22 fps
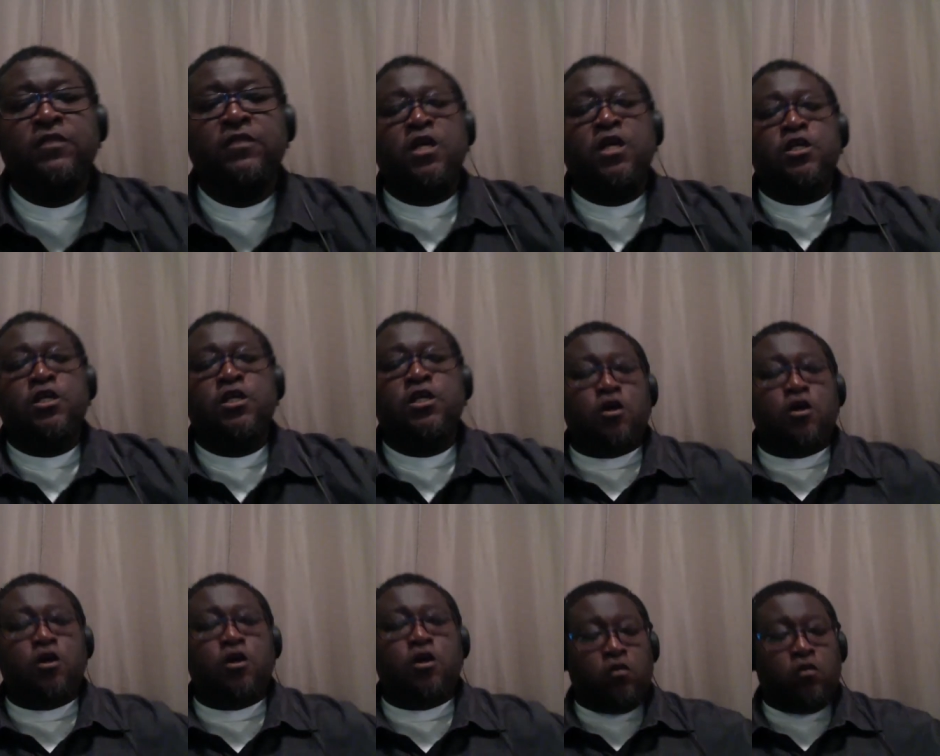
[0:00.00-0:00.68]

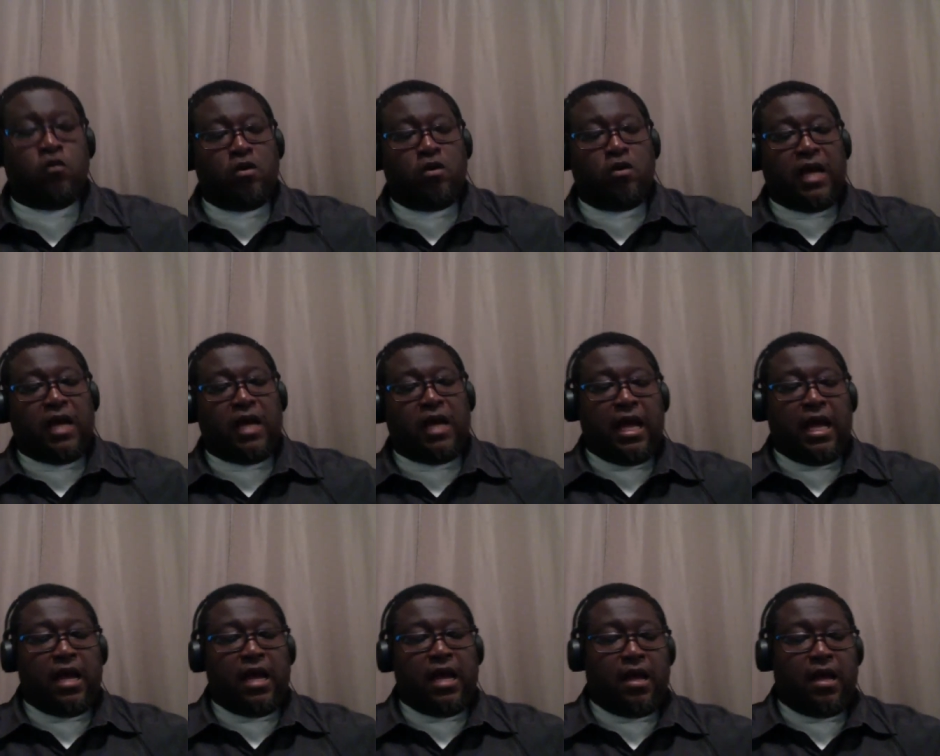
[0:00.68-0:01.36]
so
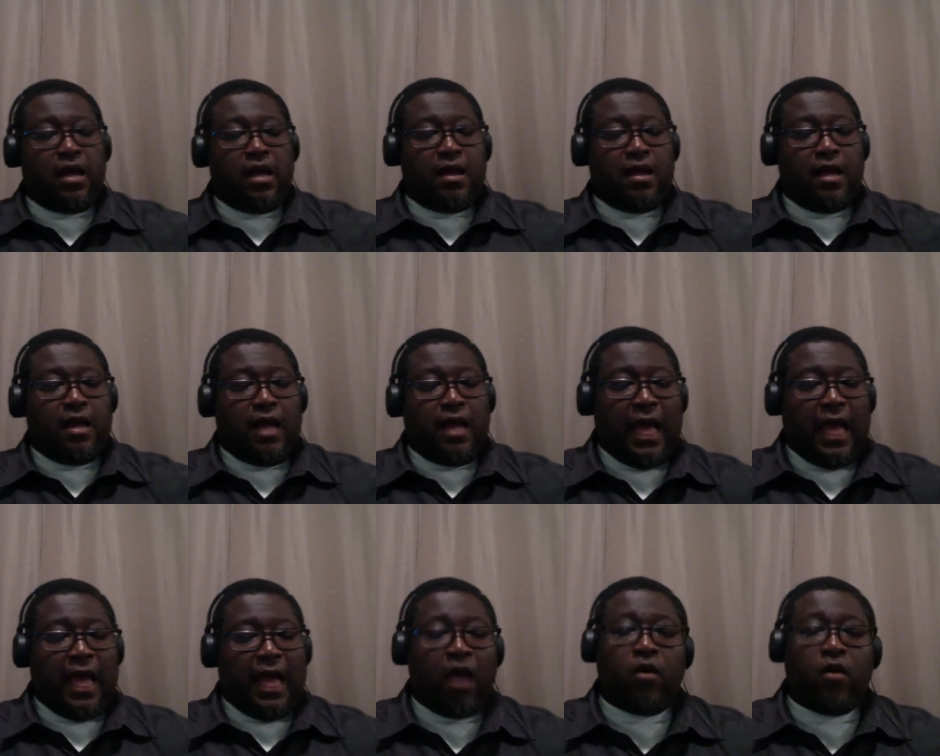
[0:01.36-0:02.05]

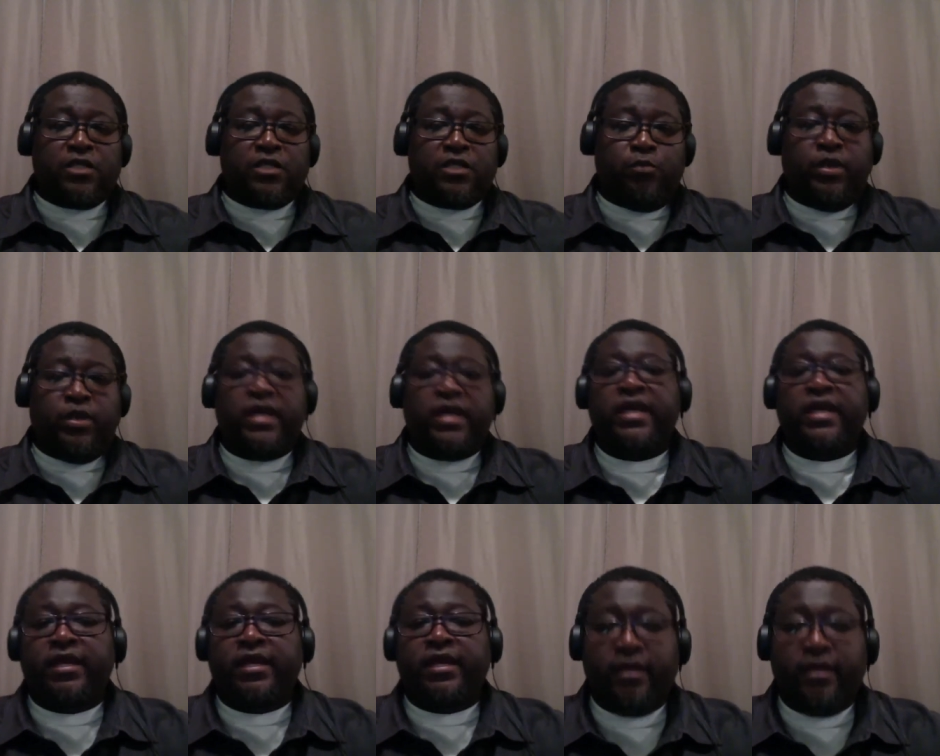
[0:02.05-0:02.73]
how has
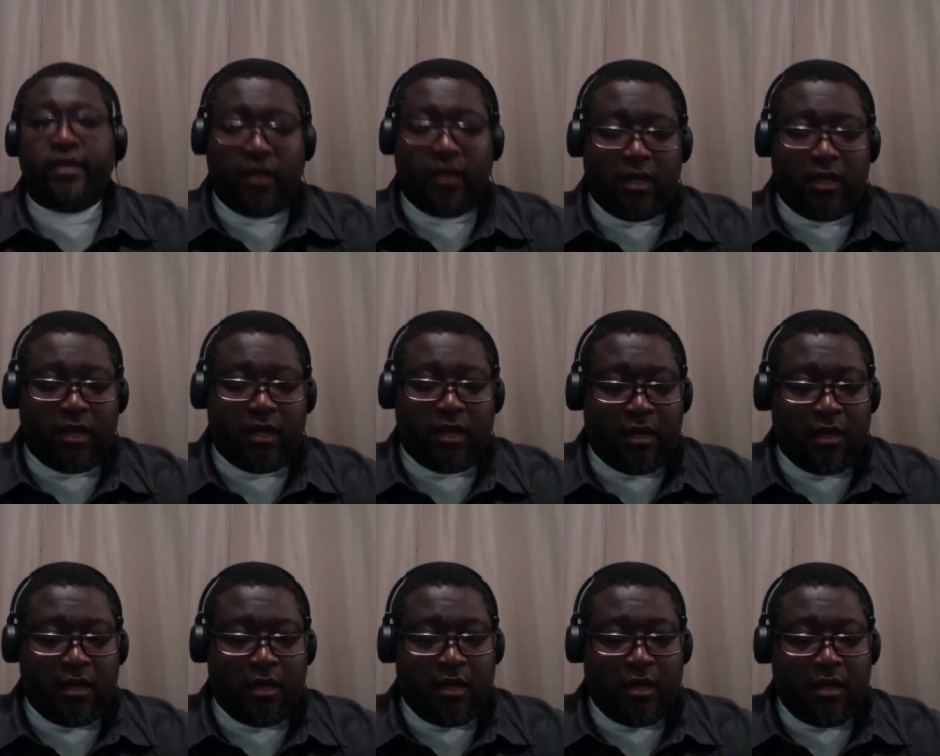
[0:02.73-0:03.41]
being
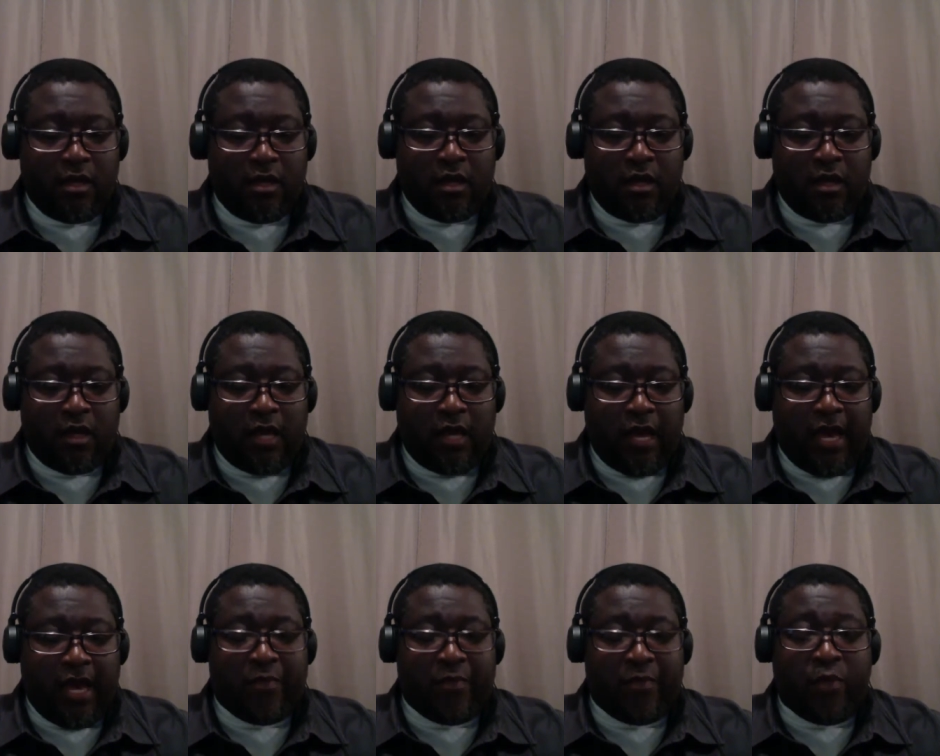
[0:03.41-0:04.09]

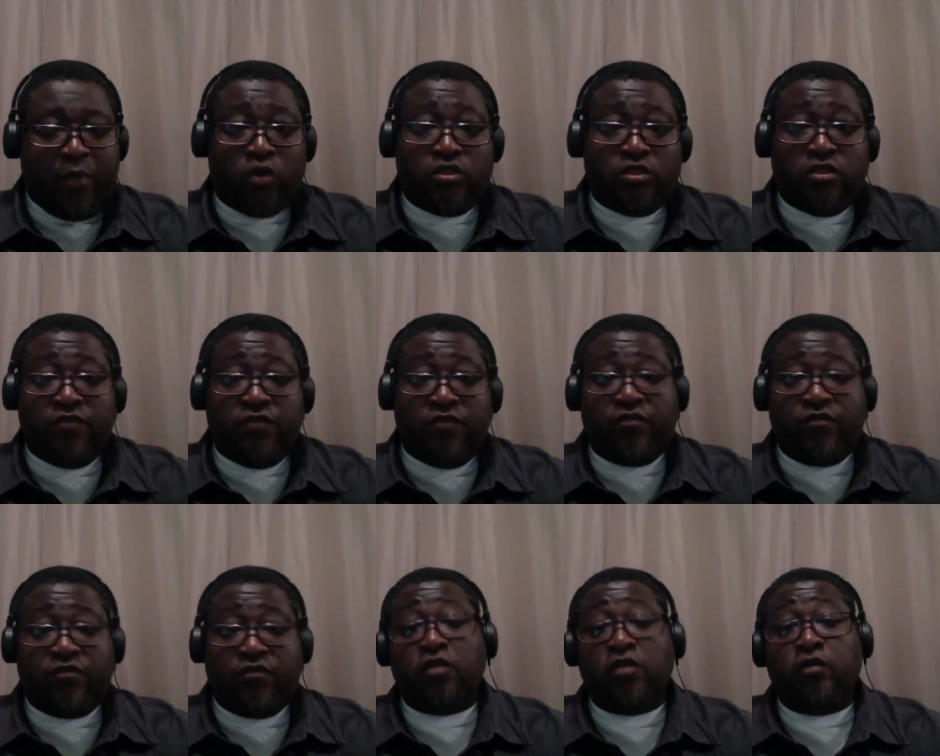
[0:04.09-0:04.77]
a person of
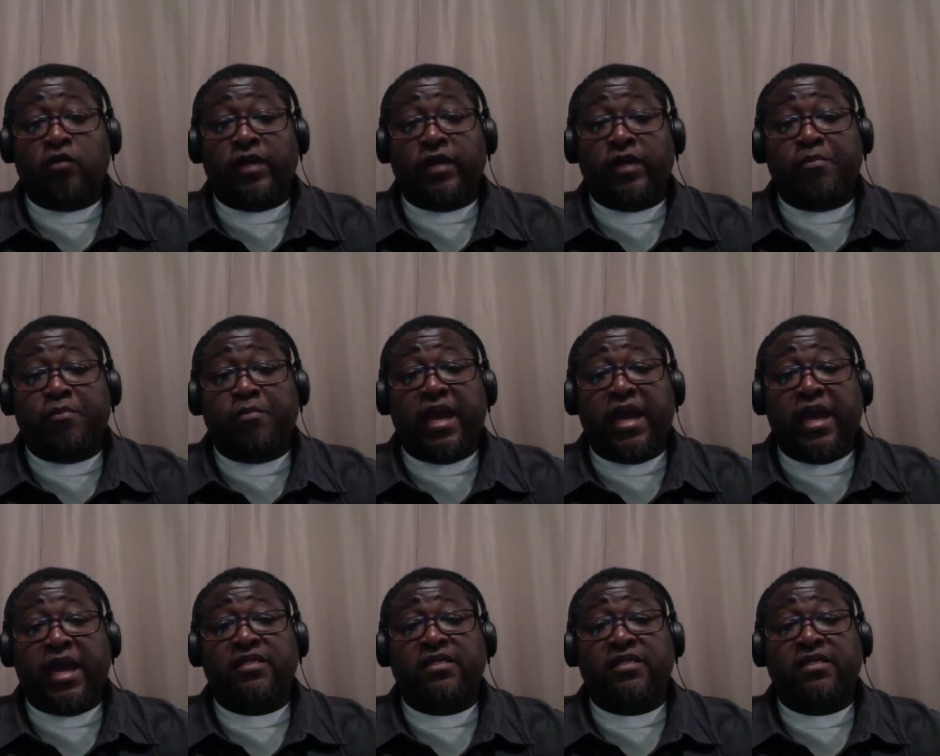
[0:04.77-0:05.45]
color
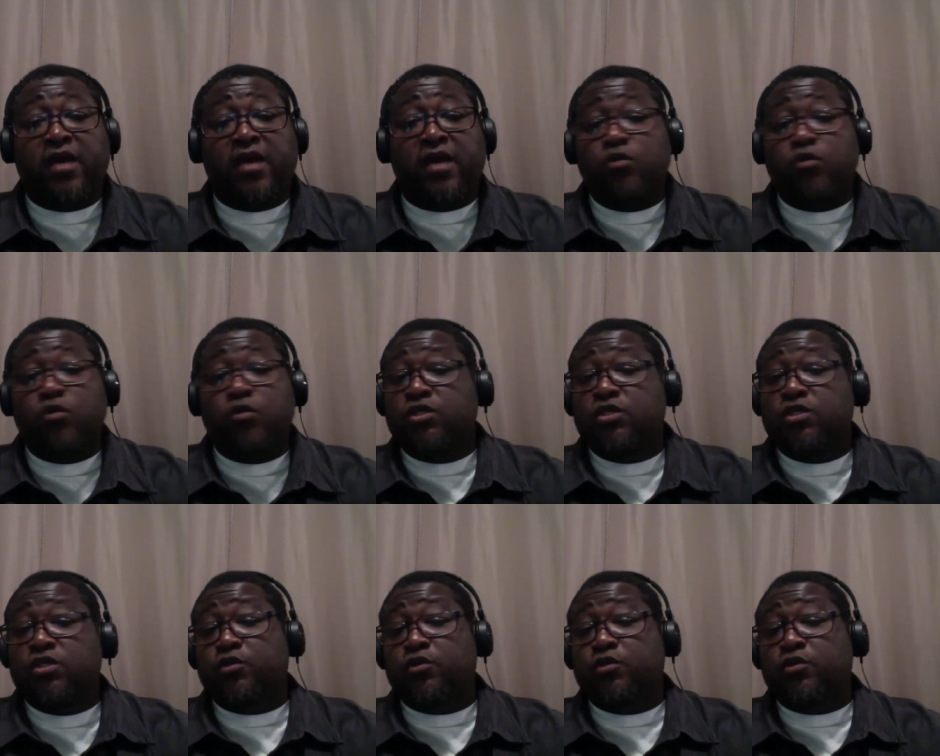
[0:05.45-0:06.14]
impacted how you see
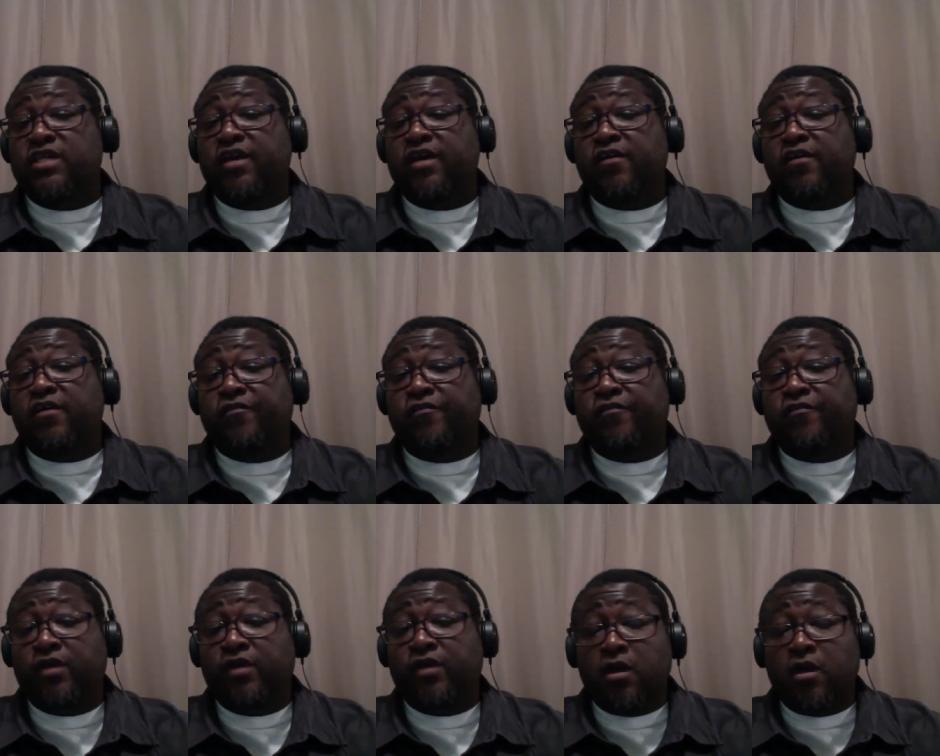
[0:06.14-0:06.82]

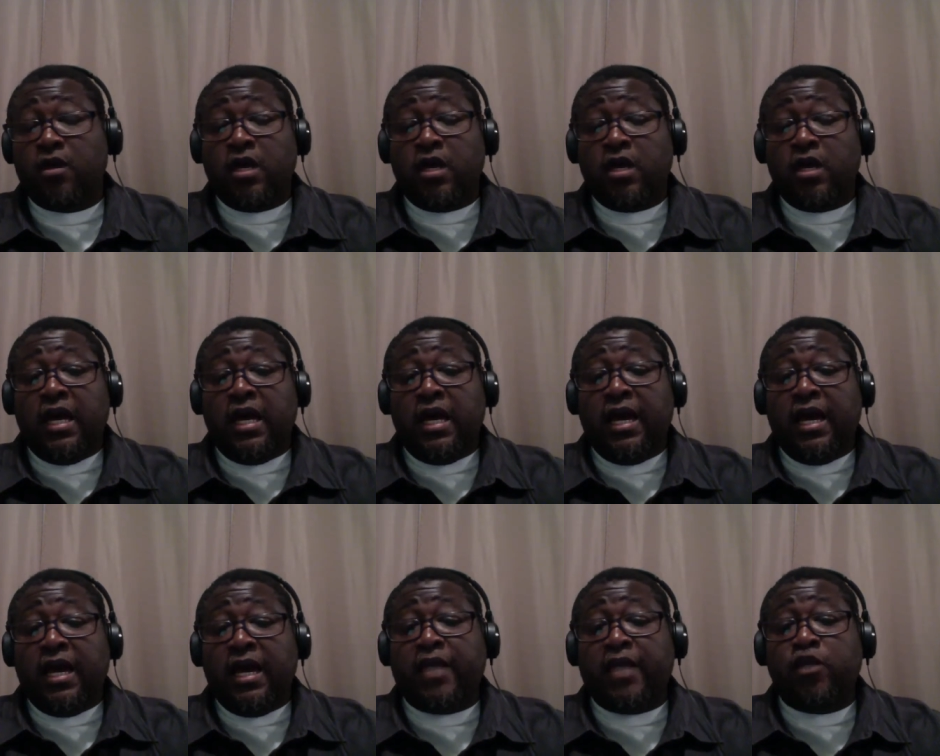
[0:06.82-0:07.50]
yourself
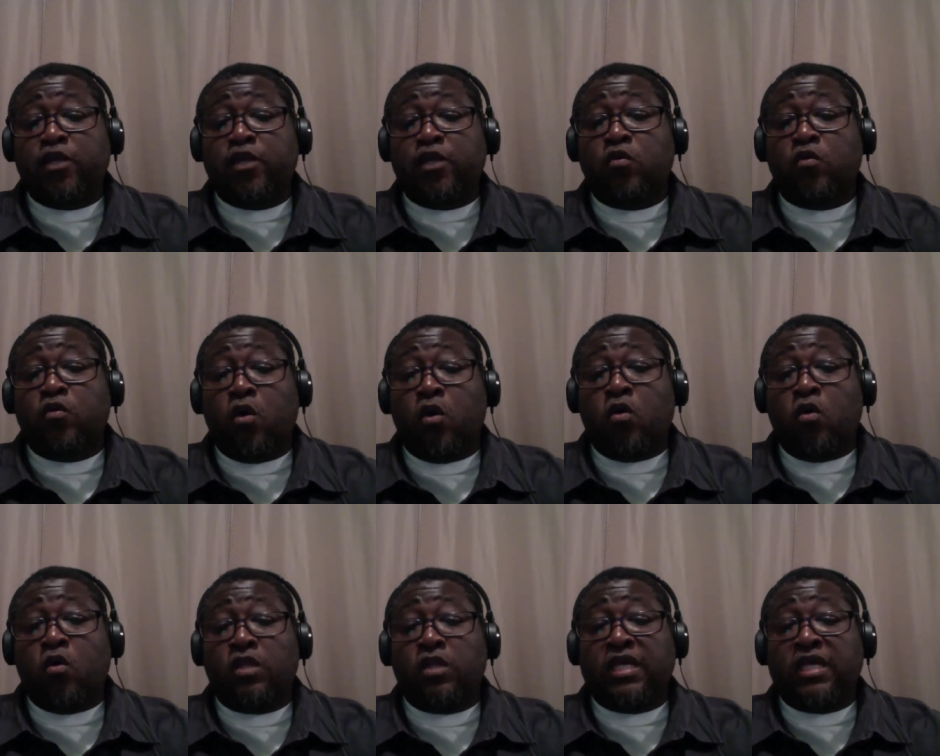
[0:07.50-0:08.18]
and your
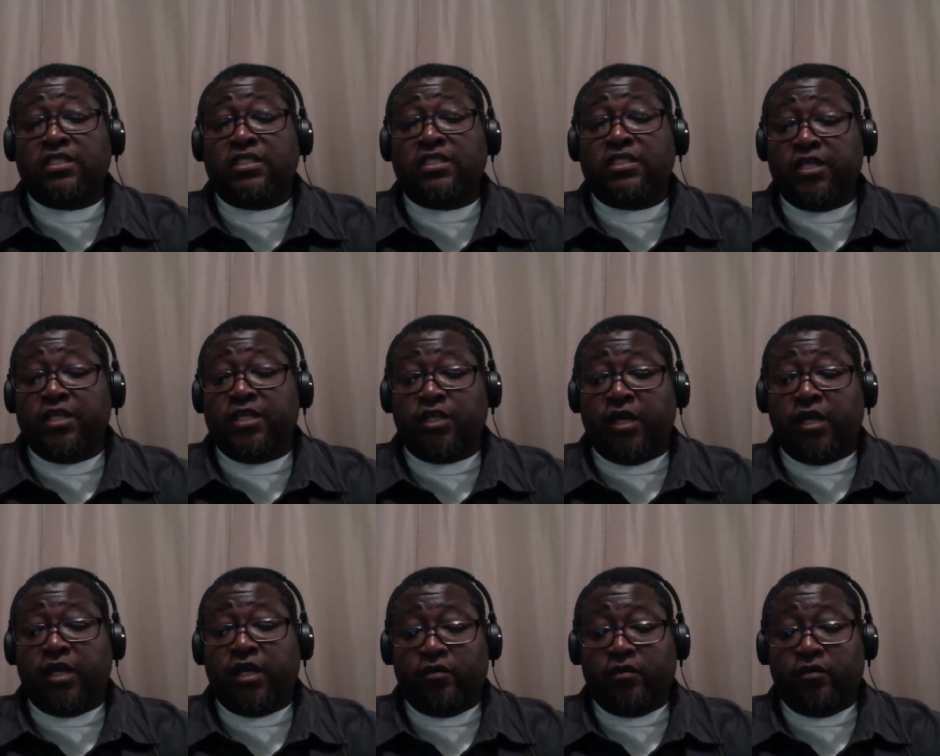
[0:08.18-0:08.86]
role as an
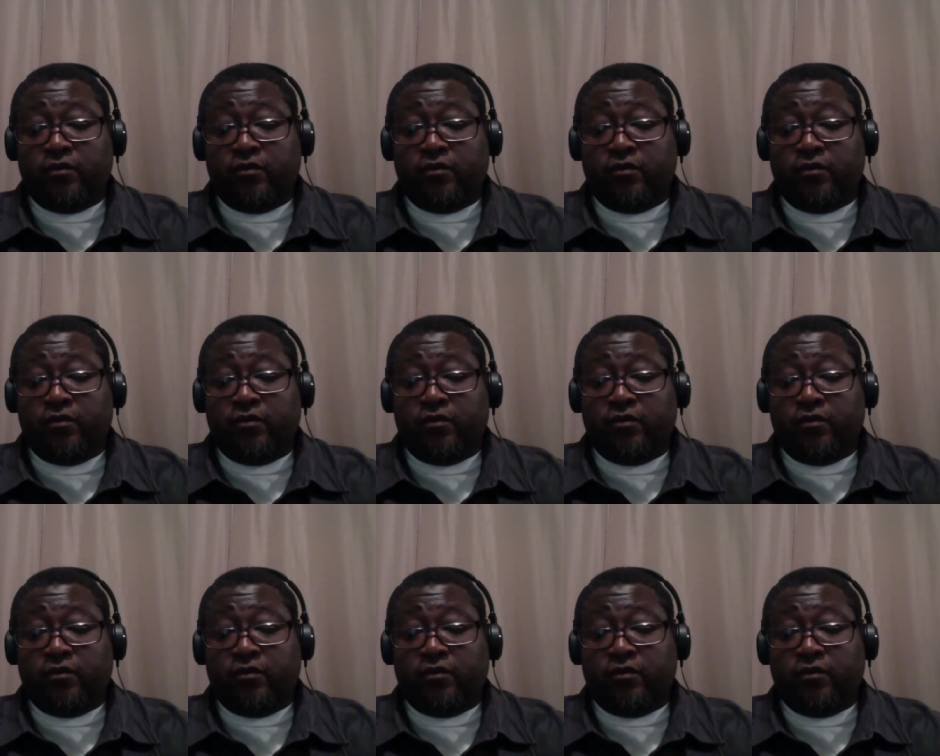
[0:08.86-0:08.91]
educator